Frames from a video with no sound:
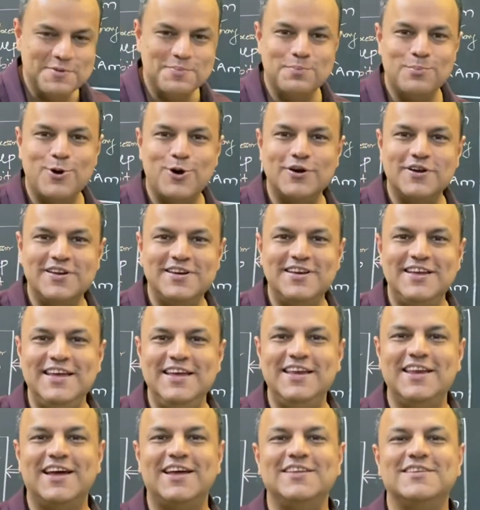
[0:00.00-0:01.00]
Modern
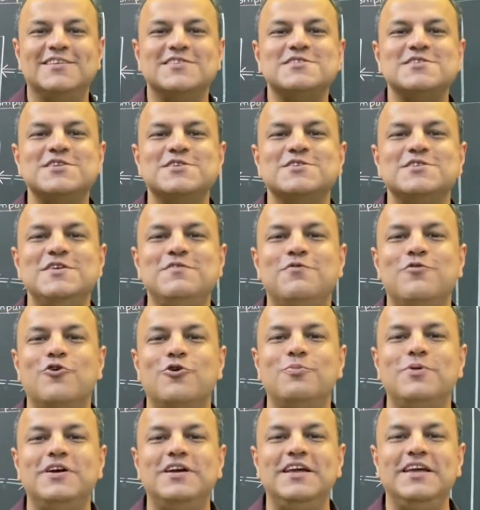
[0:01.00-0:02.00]
era is a
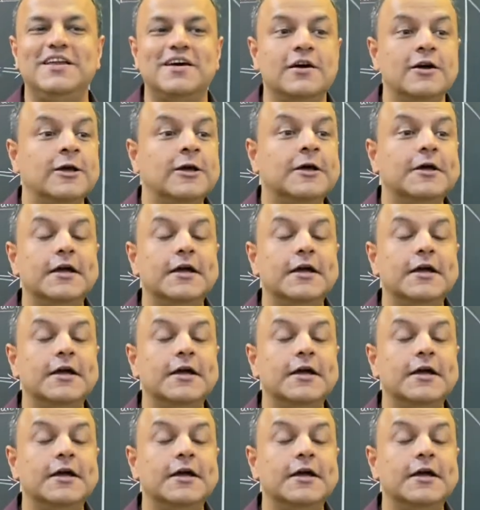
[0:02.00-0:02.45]
64-bit era.